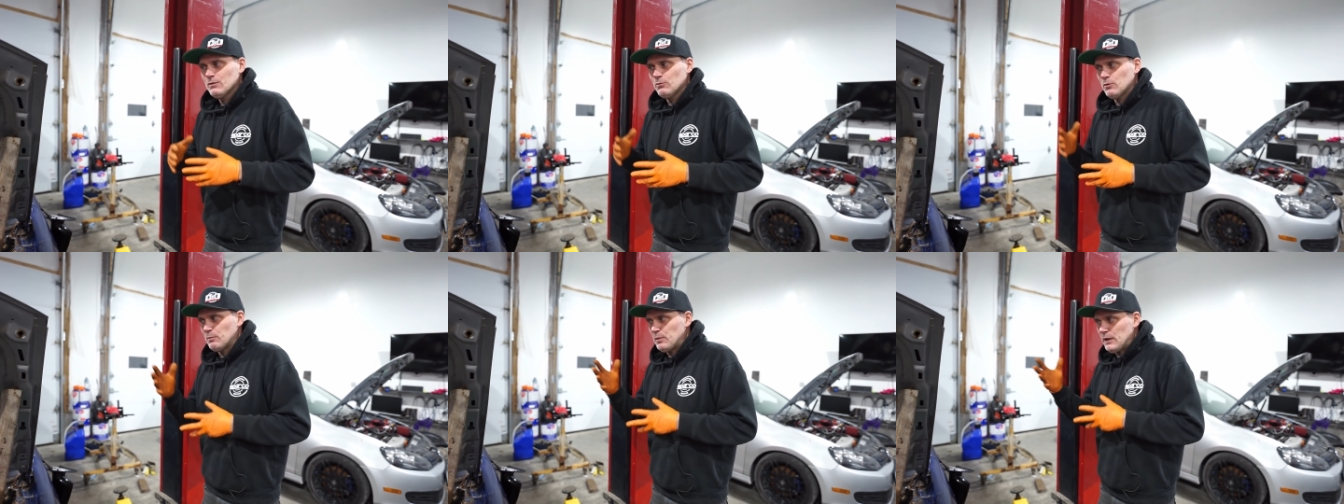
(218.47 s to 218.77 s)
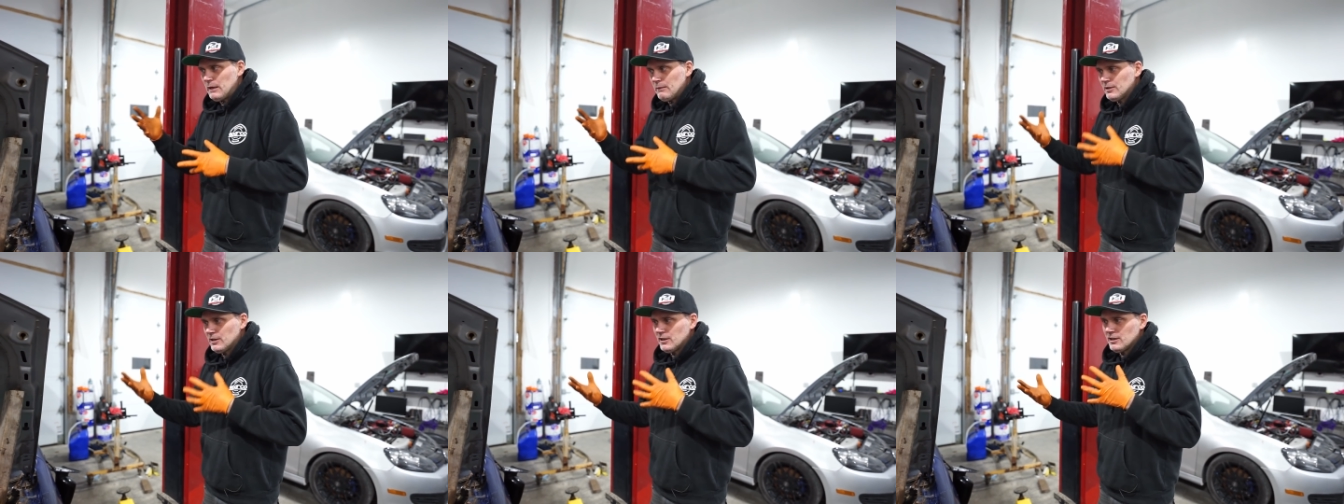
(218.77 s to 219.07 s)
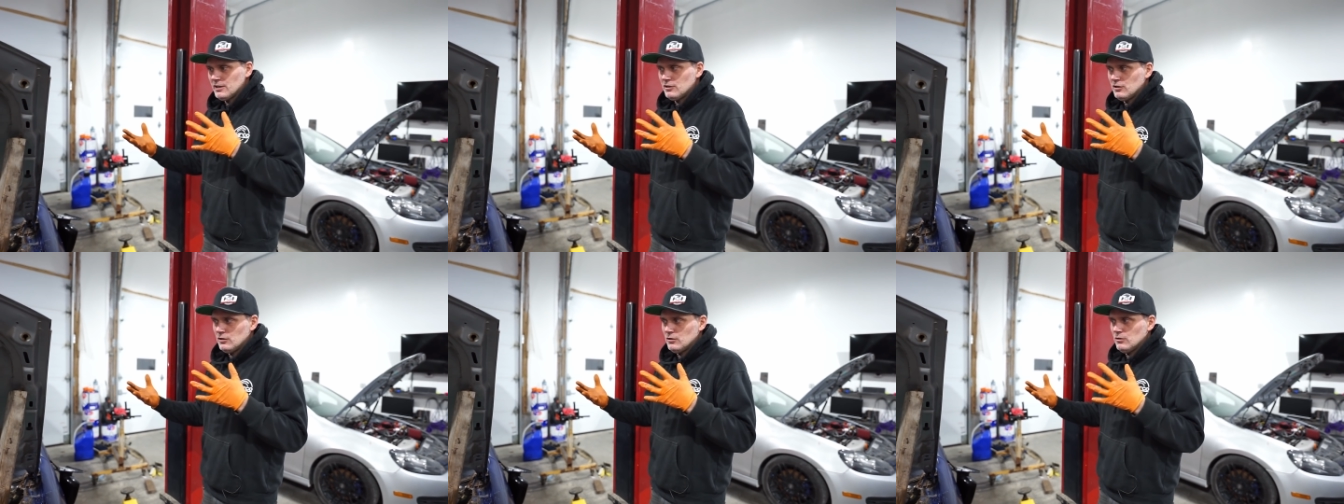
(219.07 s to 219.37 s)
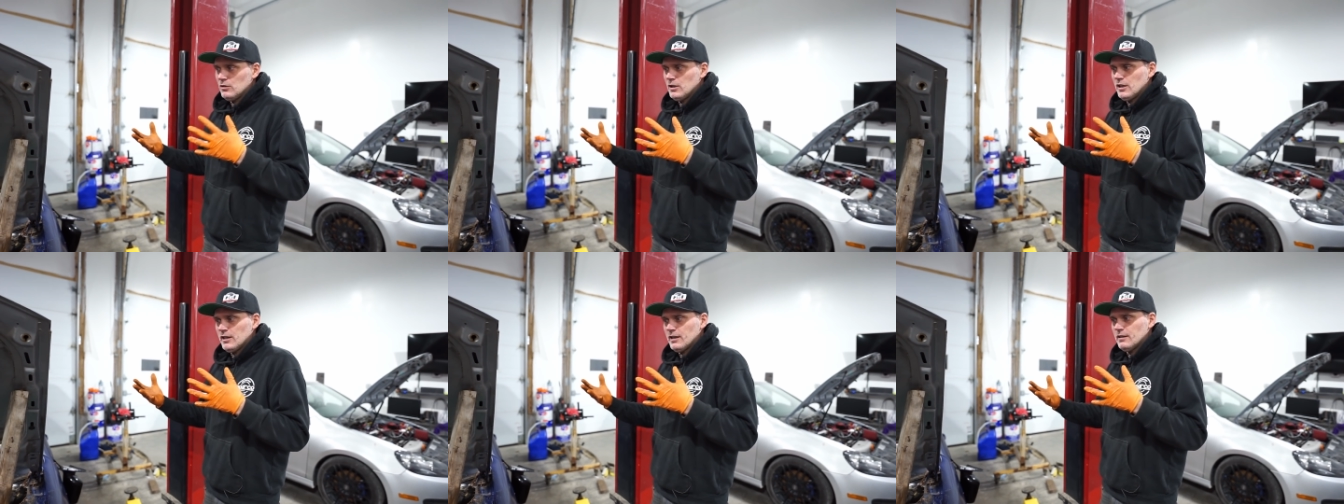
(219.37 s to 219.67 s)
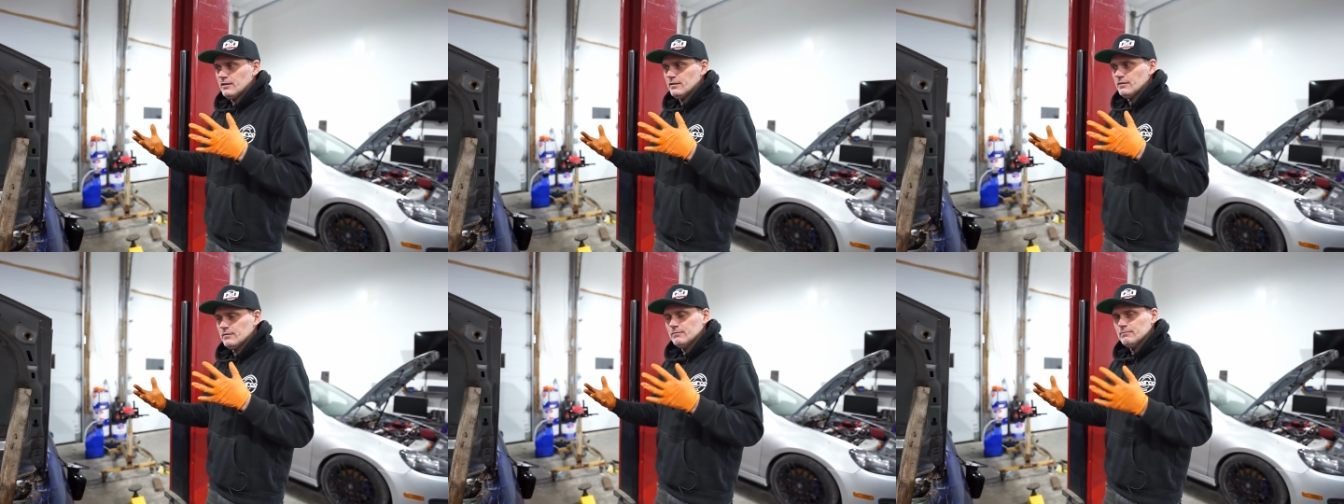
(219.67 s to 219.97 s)
we're probably going to do
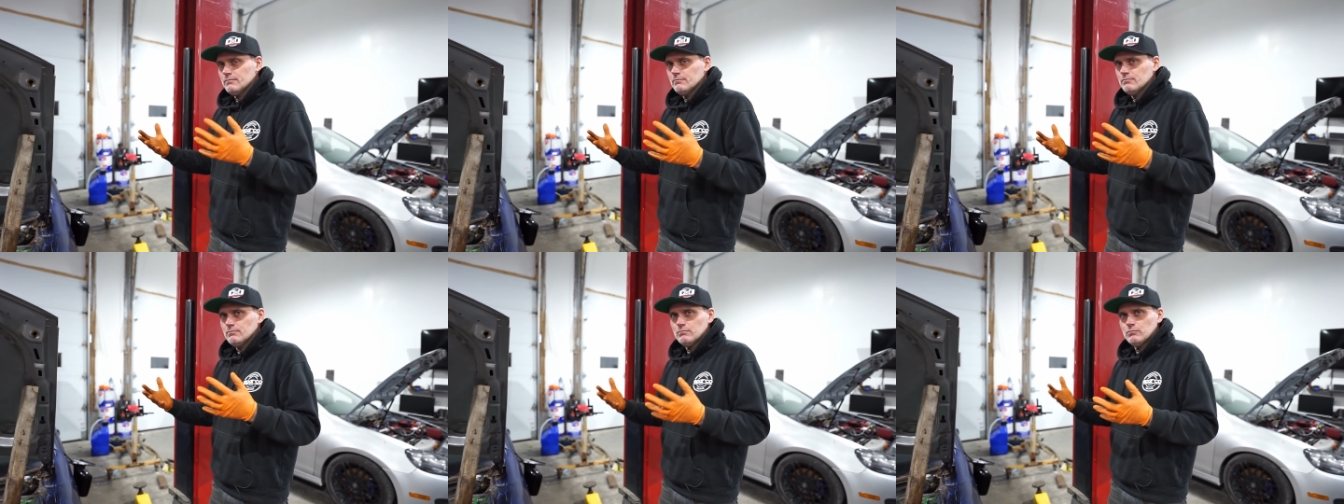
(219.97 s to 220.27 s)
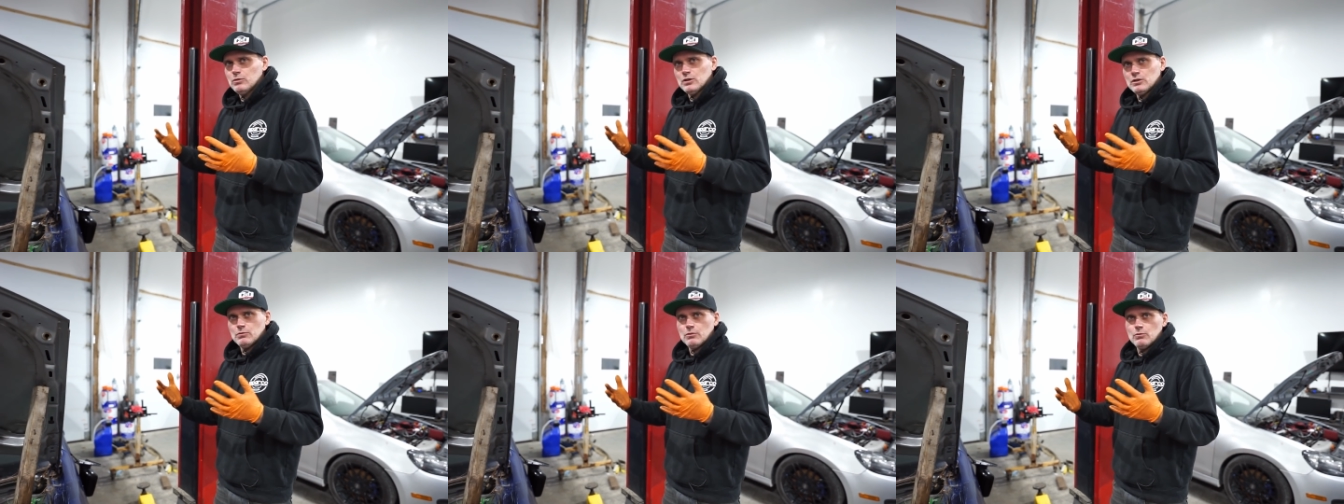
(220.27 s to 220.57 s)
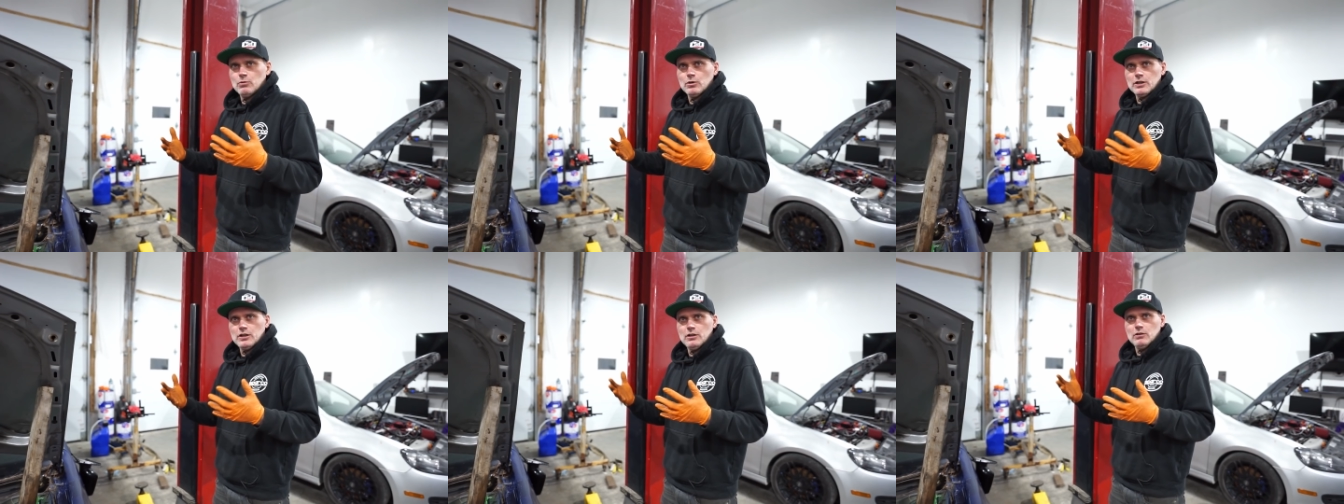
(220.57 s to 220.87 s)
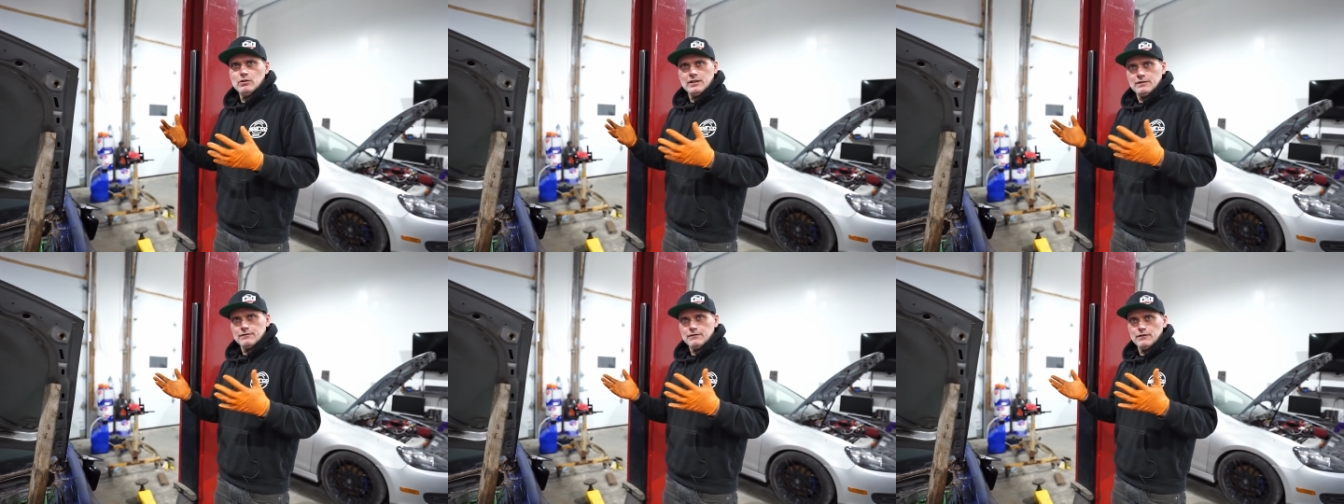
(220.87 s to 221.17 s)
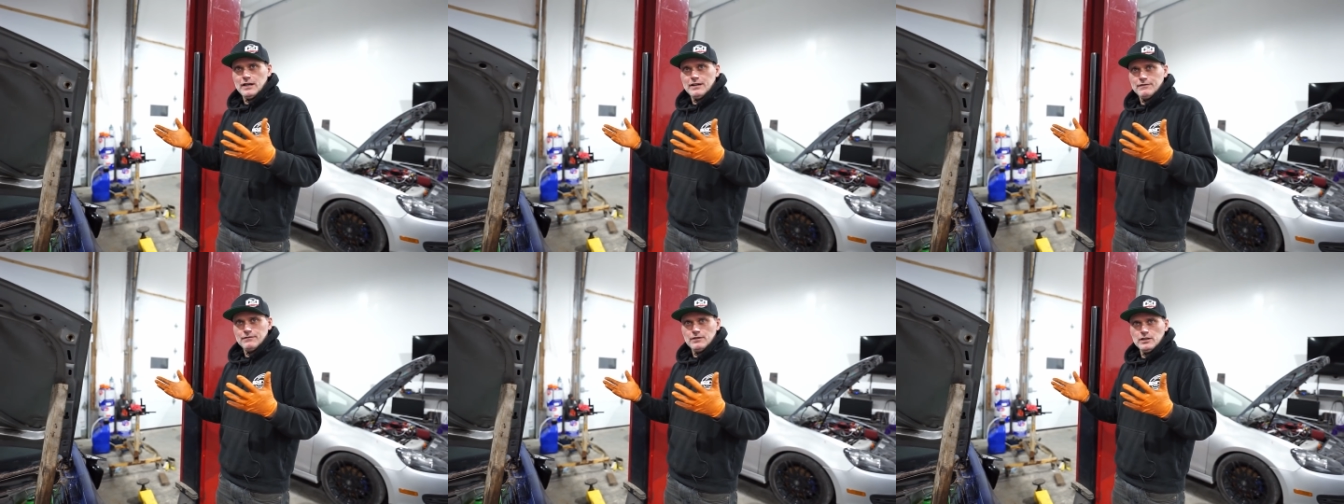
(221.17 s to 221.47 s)
like, what do we work out? Like
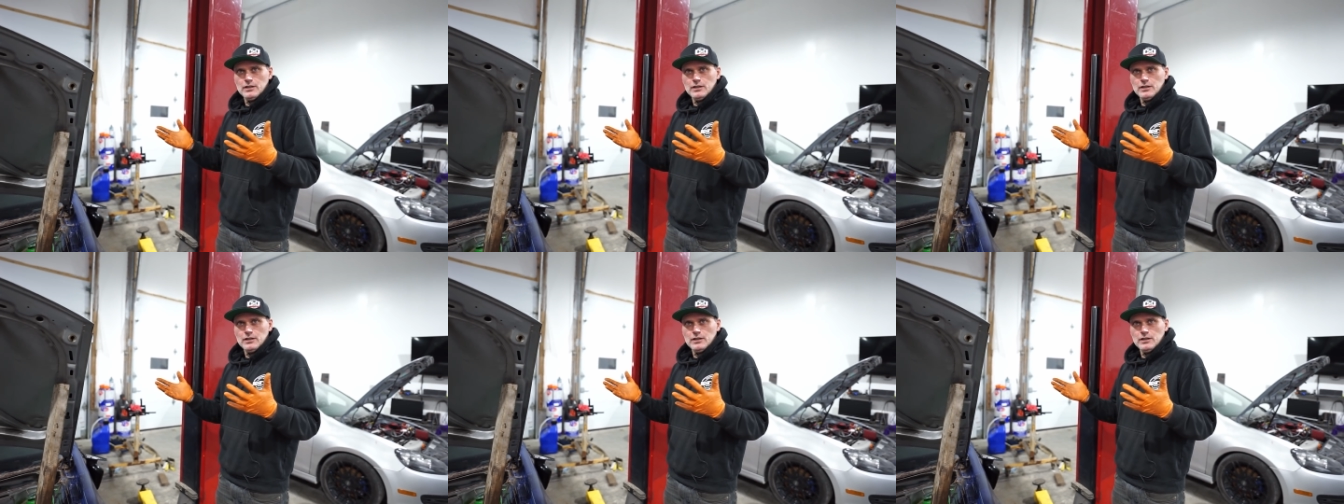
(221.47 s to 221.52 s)
five